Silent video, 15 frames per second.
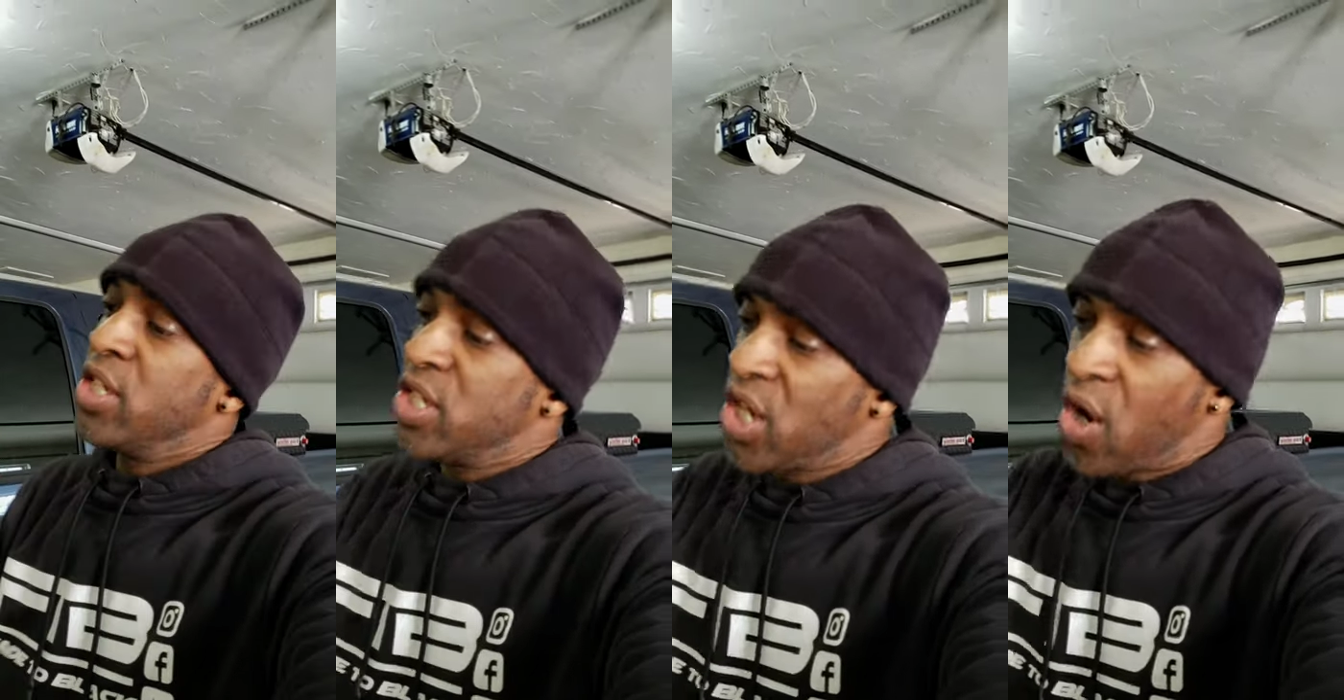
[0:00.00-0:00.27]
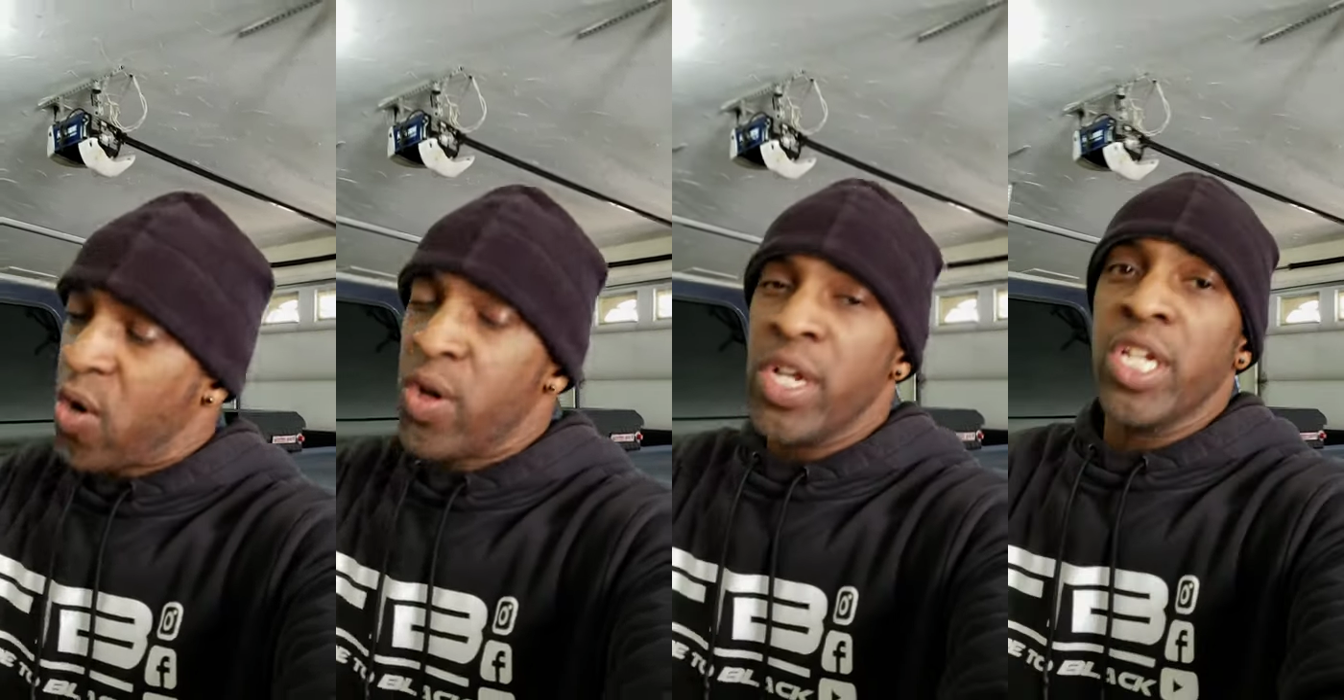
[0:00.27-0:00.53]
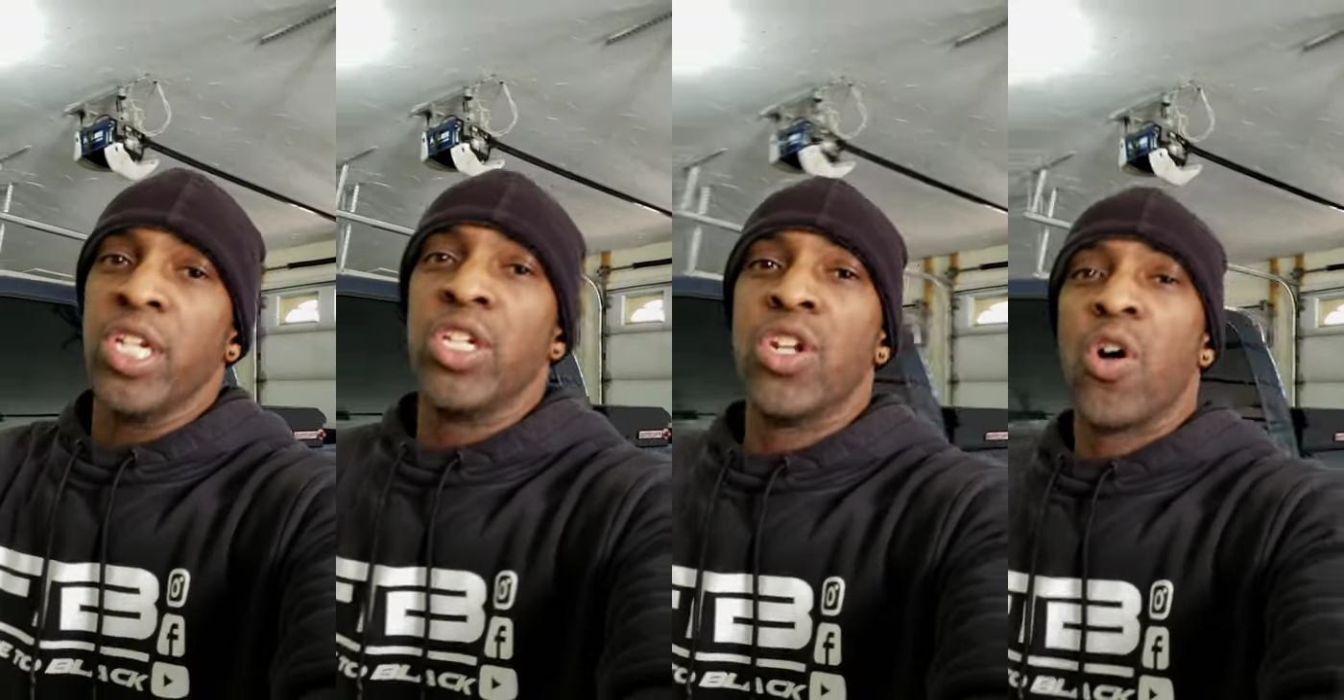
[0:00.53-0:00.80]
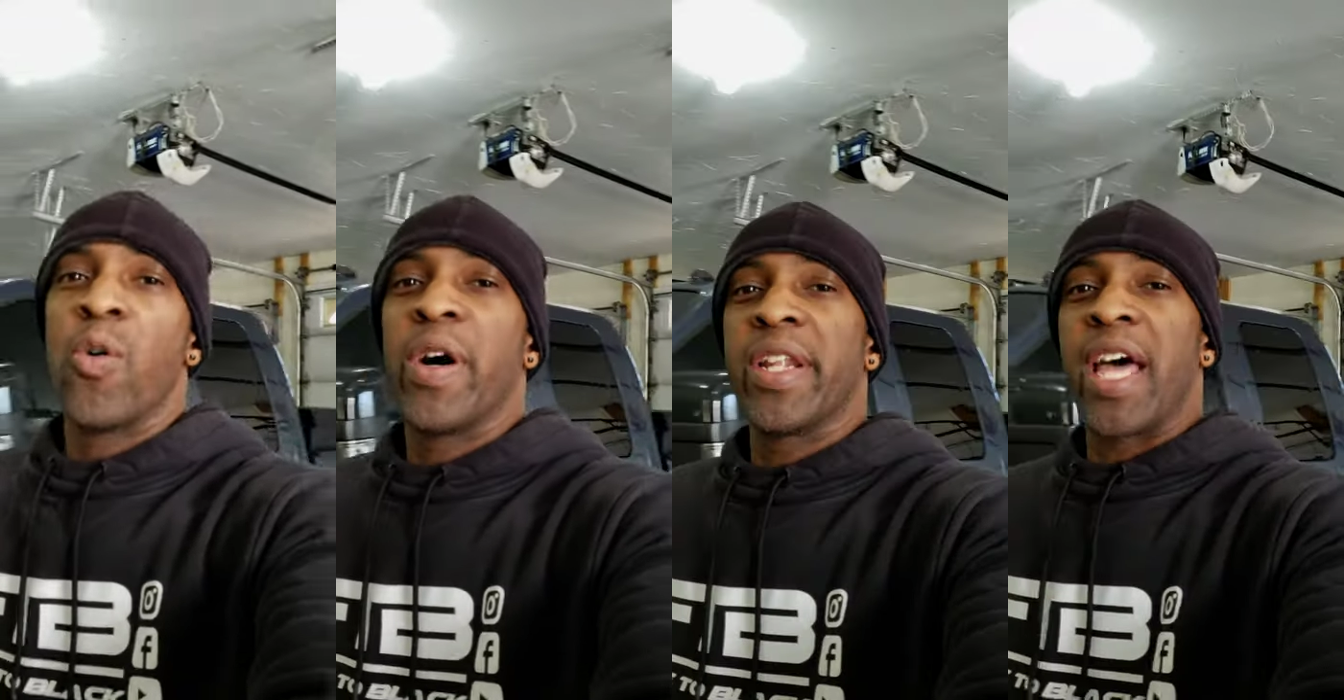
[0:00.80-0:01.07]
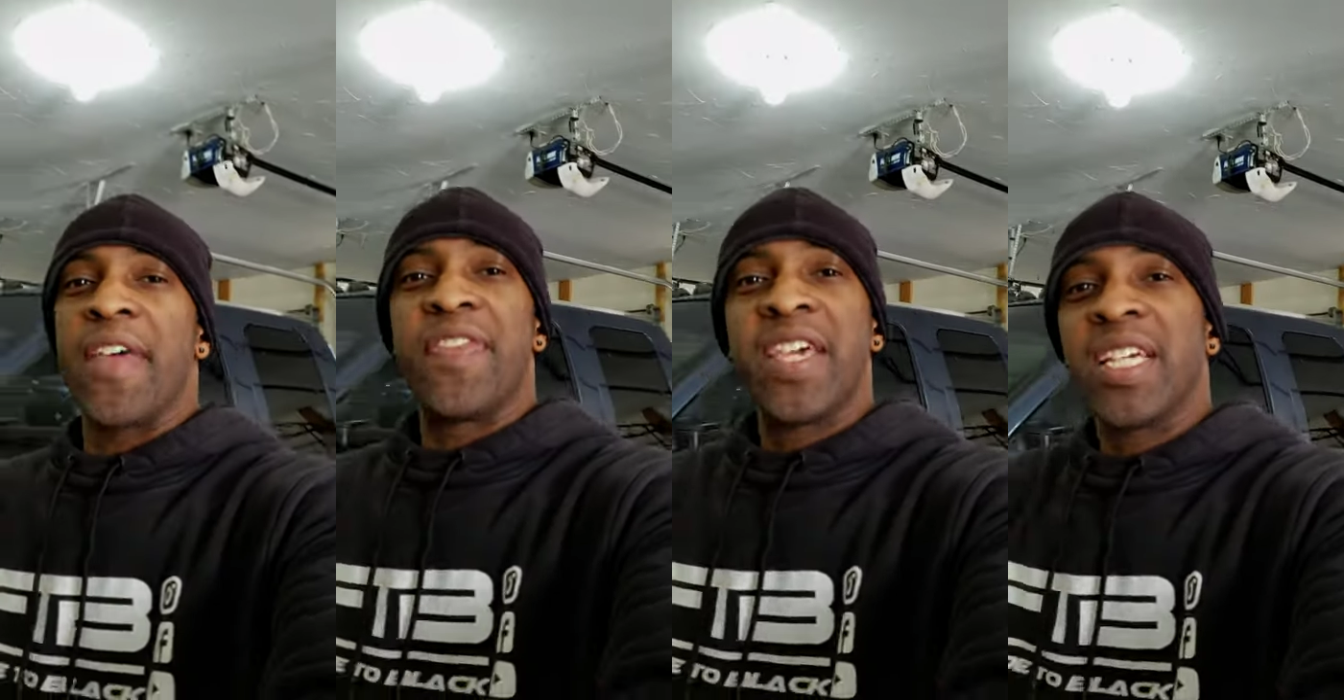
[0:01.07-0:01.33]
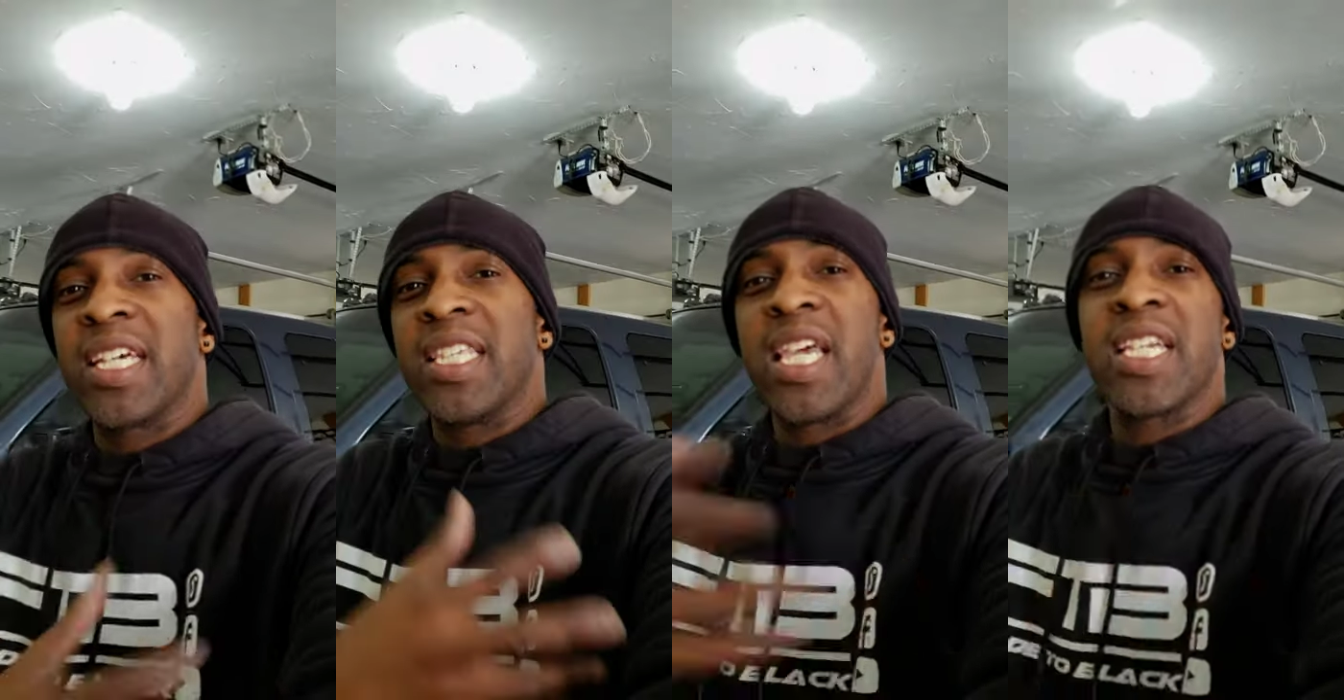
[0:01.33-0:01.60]
So you know what? I
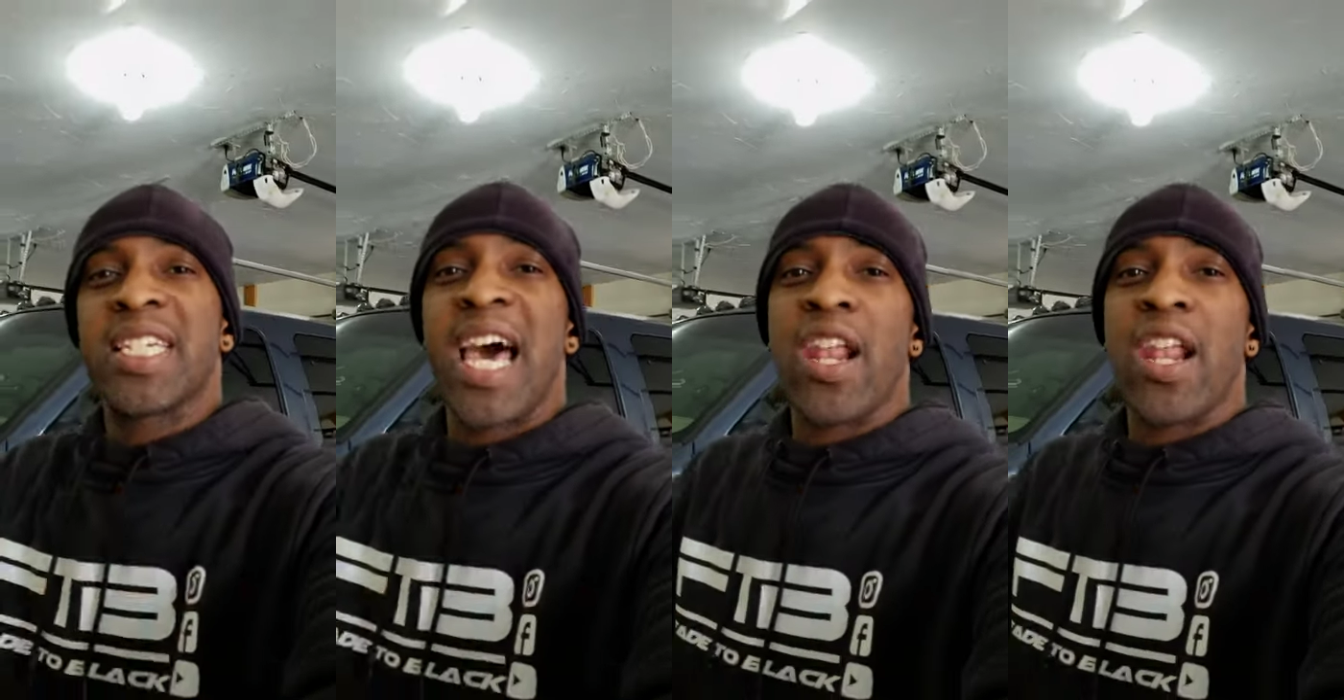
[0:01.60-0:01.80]
think things